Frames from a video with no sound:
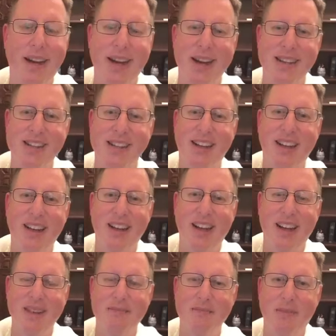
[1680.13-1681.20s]
and
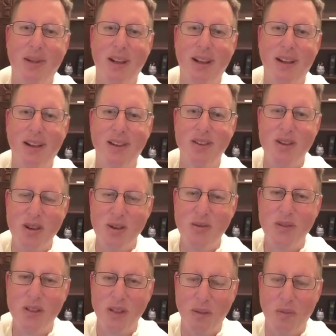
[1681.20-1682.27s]

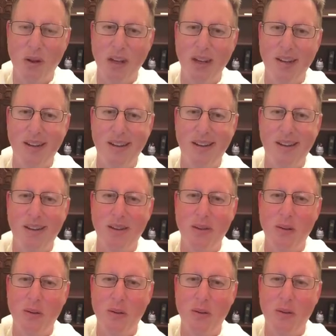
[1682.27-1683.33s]
know someone
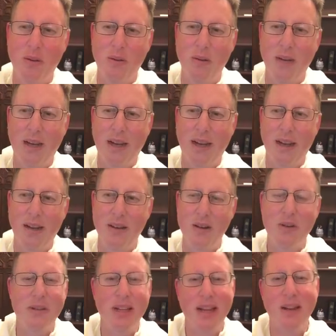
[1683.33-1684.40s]
who
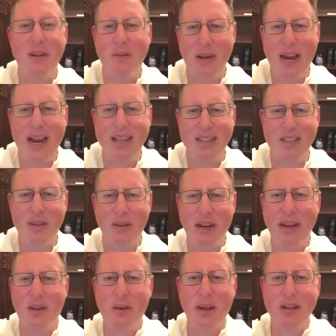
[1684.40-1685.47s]
knows how to ask the
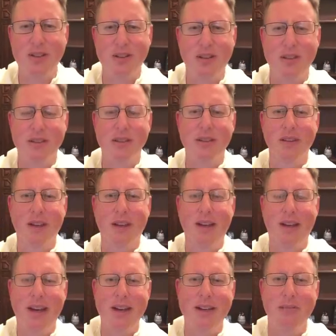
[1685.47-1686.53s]
right questions.
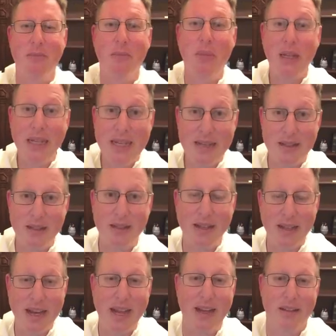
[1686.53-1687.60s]
Please
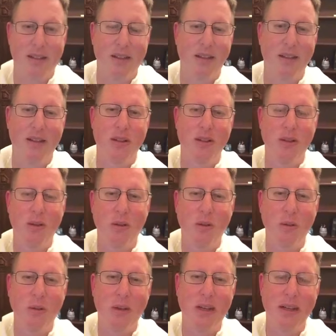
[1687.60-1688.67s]
connect
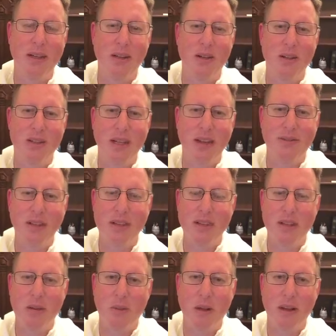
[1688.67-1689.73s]
to your St.
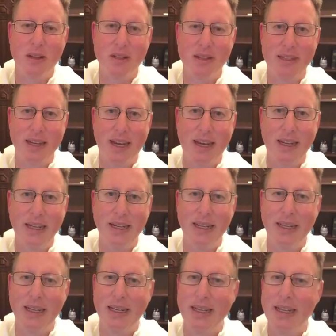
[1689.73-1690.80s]
Vincent de Paul
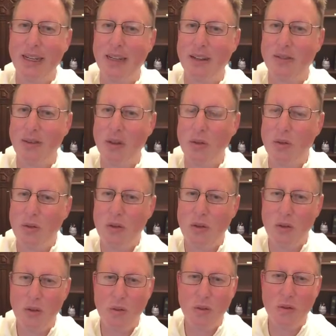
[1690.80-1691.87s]
Society if you
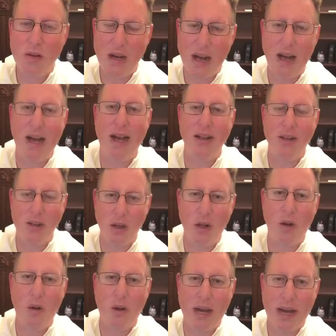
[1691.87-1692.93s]
do not
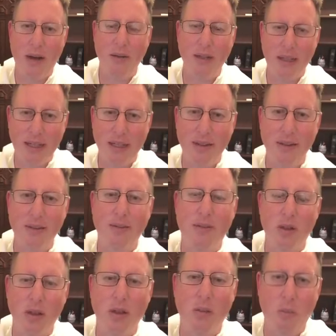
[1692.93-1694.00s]
know how to give
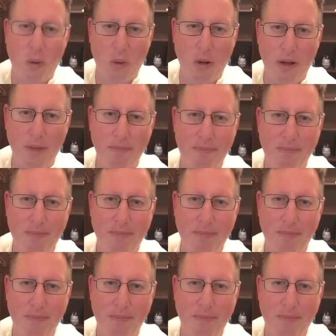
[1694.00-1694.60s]
to the poor.